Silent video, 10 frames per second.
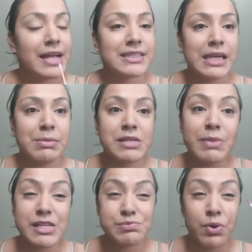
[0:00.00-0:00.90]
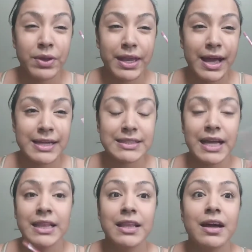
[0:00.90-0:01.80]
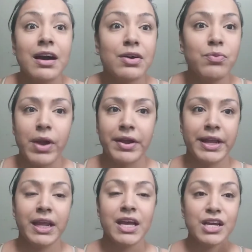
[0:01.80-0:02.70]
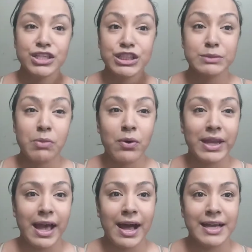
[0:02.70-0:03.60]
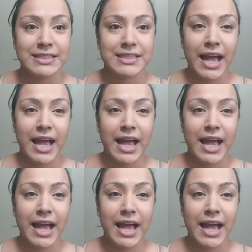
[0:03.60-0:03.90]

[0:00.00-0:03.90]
Same as my smoky eyes. I love wearing smoky eyes.